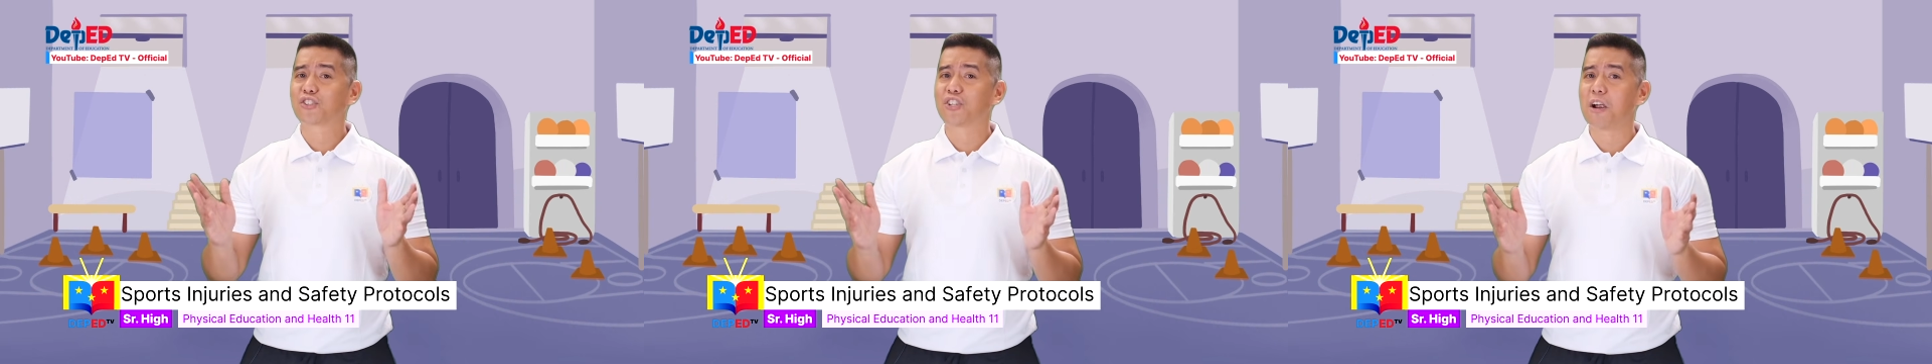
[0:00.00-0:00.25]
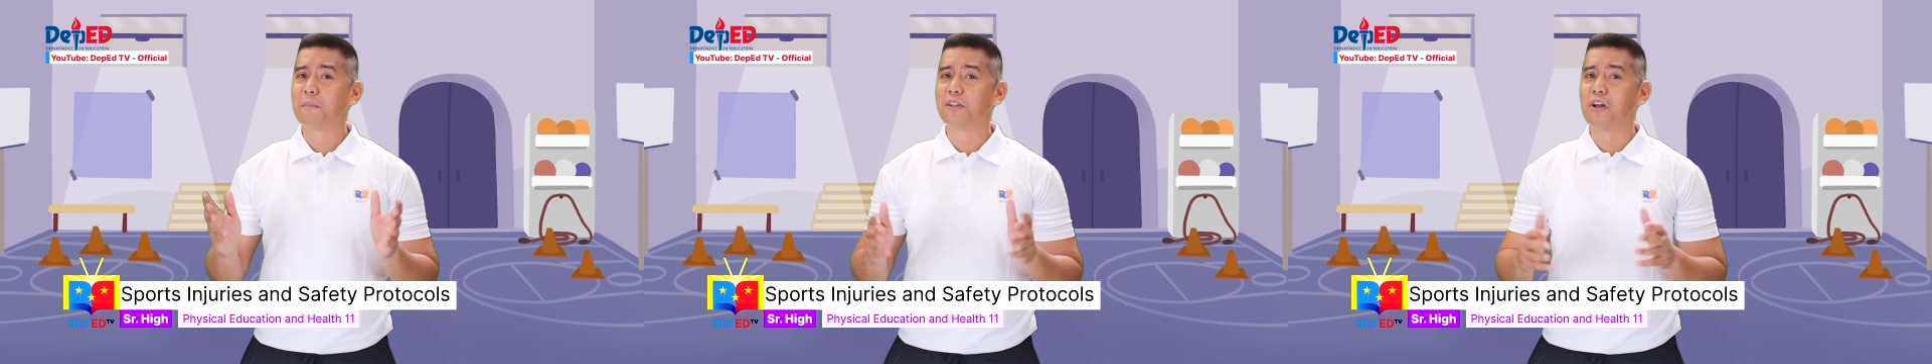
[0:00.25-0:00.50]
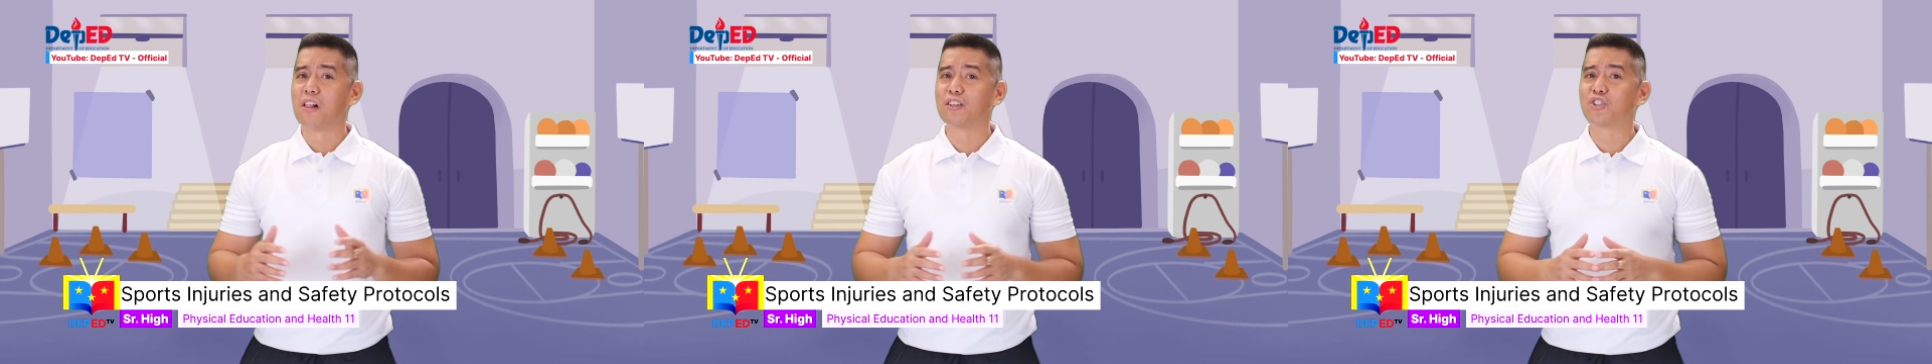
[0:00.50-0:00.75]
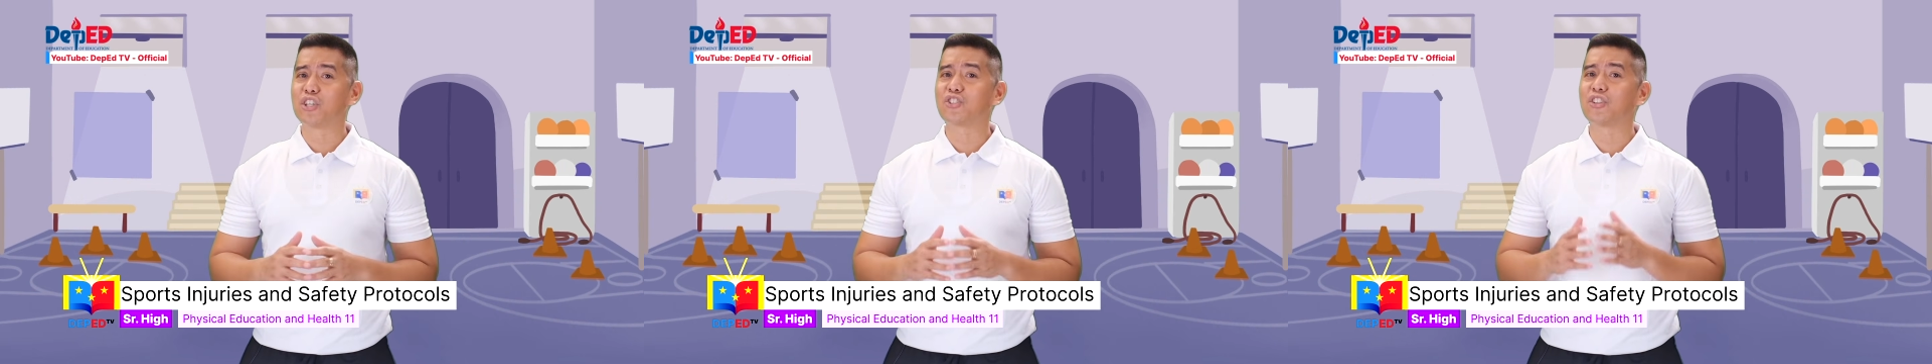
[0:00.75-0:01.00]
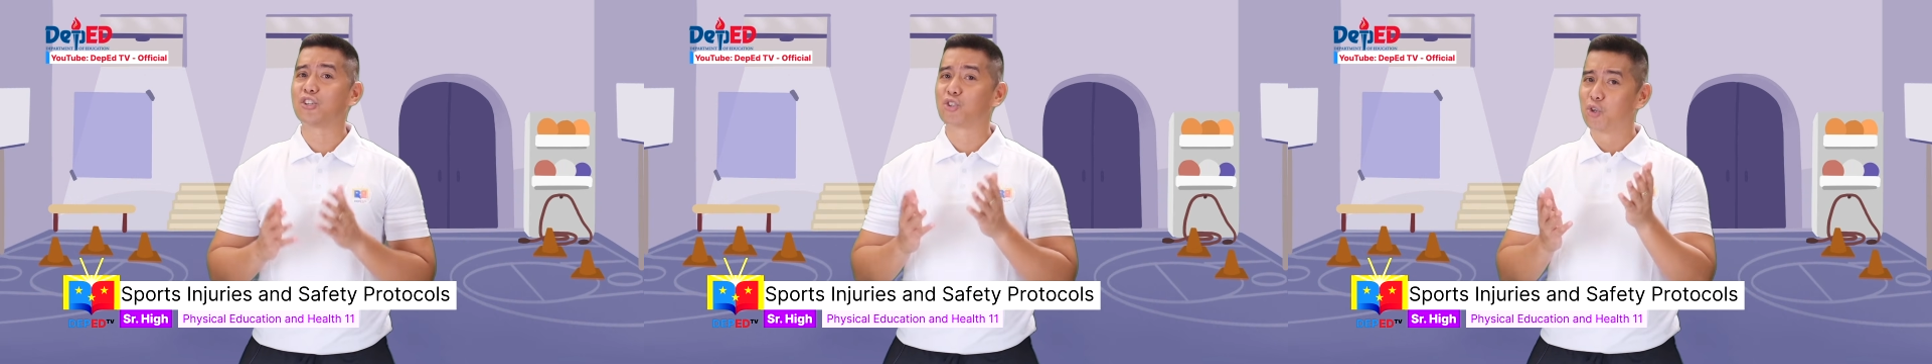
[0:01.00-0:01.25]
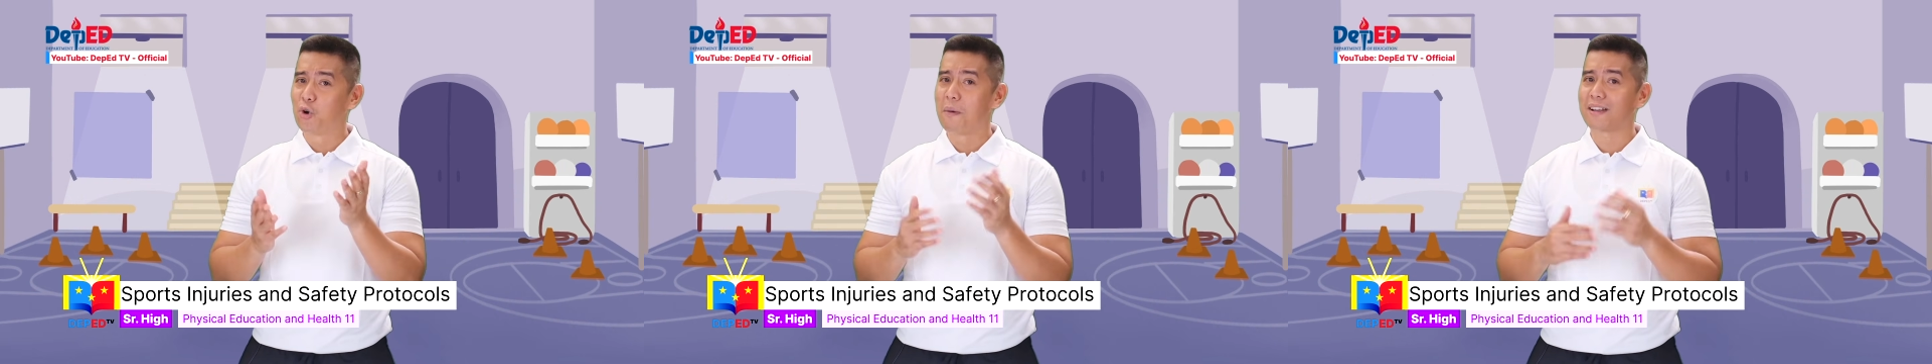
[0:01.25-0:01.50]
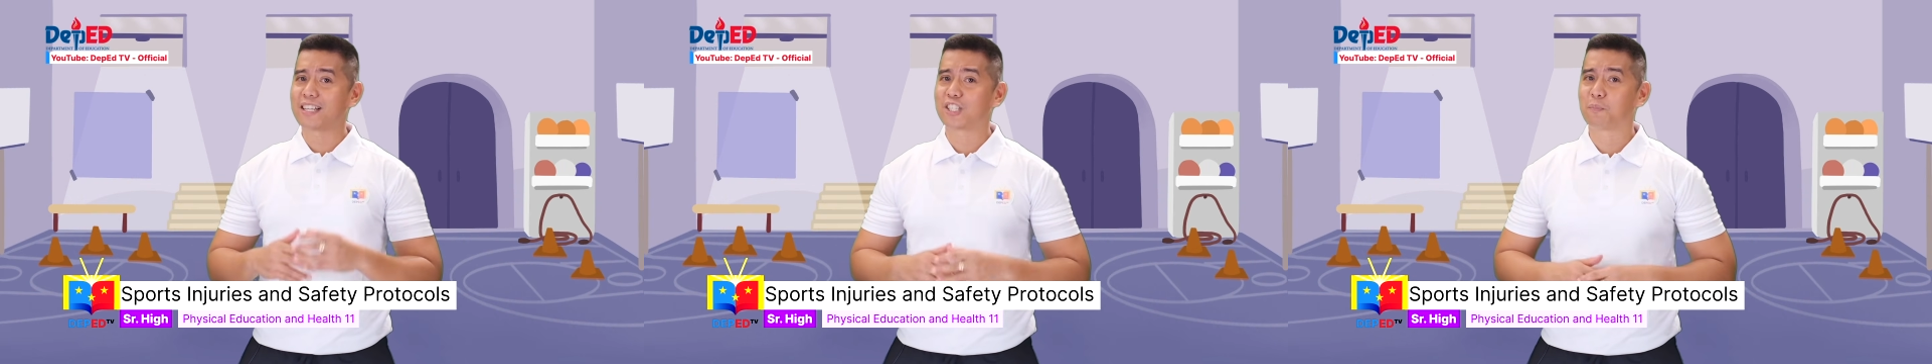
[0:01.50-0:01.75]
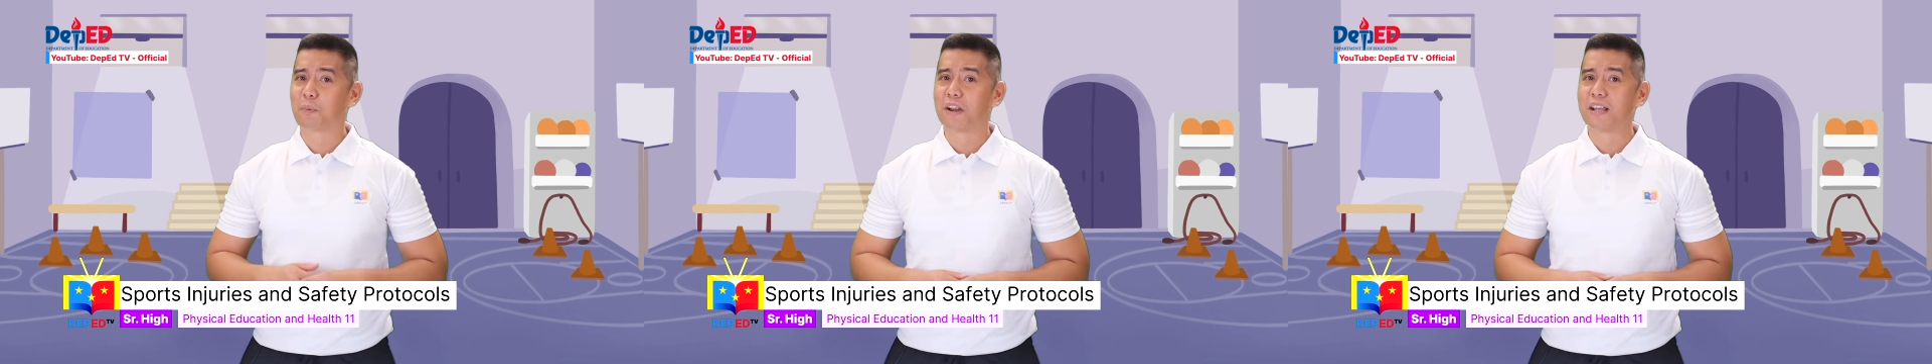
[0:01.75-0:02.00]
terminologies that you might
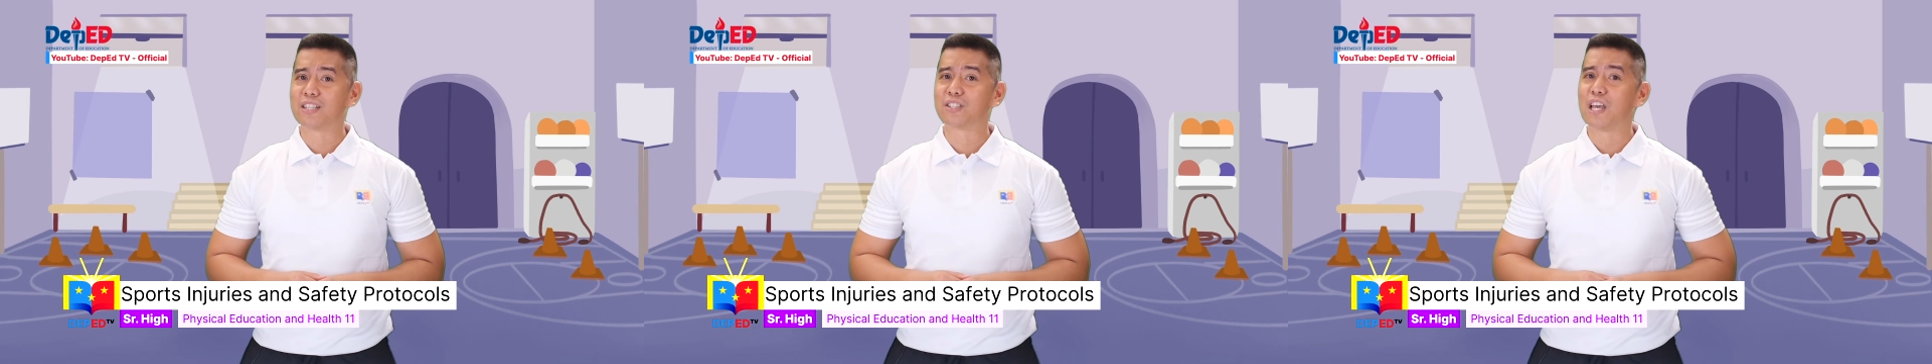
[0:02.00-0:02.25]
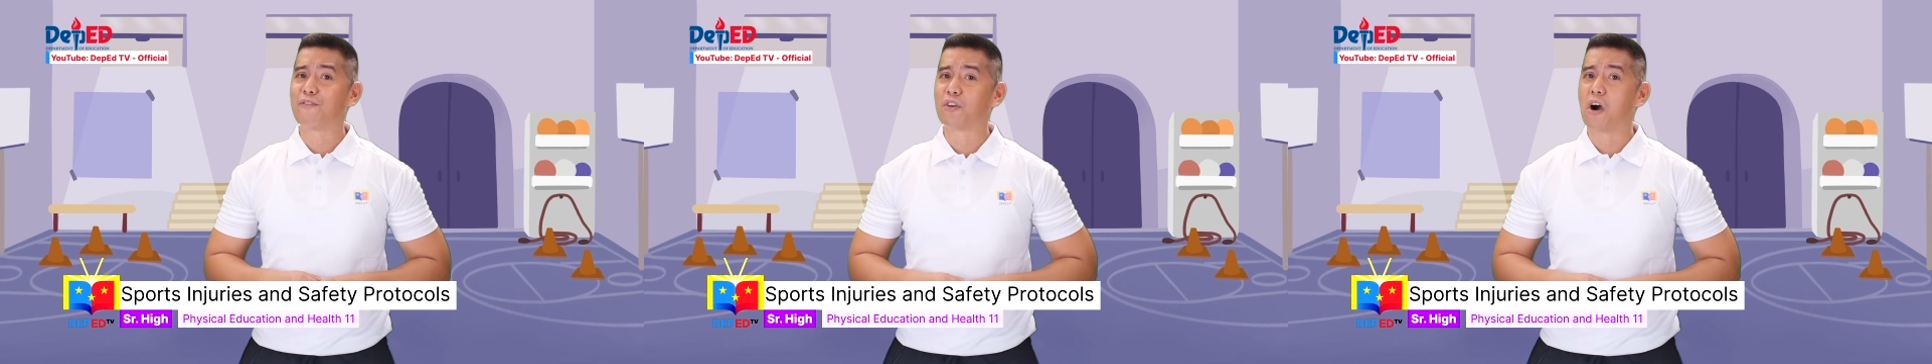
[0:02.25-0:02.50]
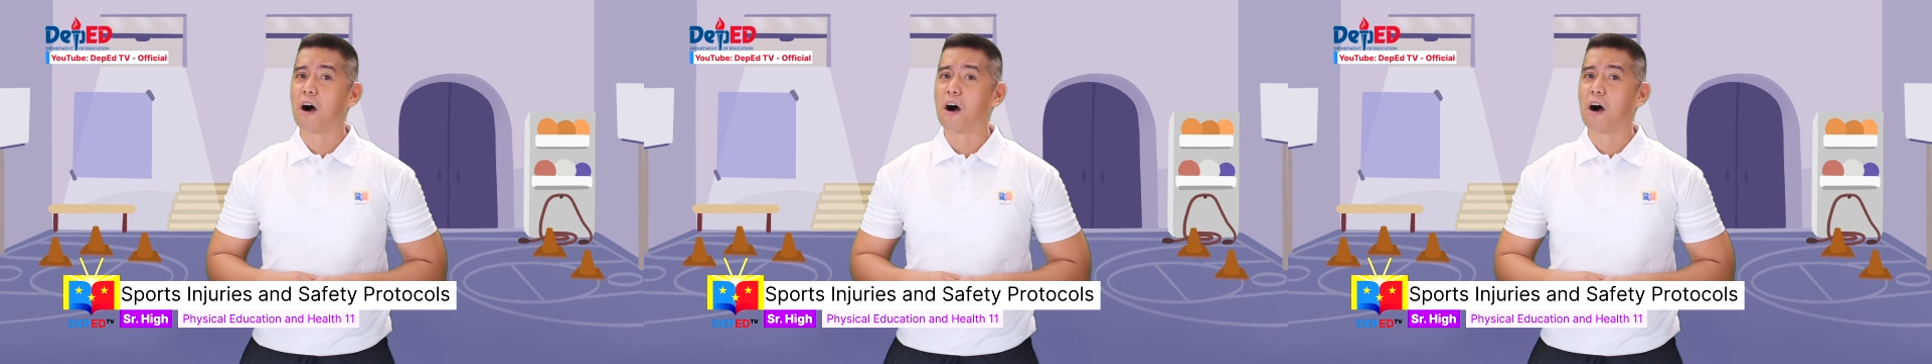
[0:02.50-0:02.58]
experience if you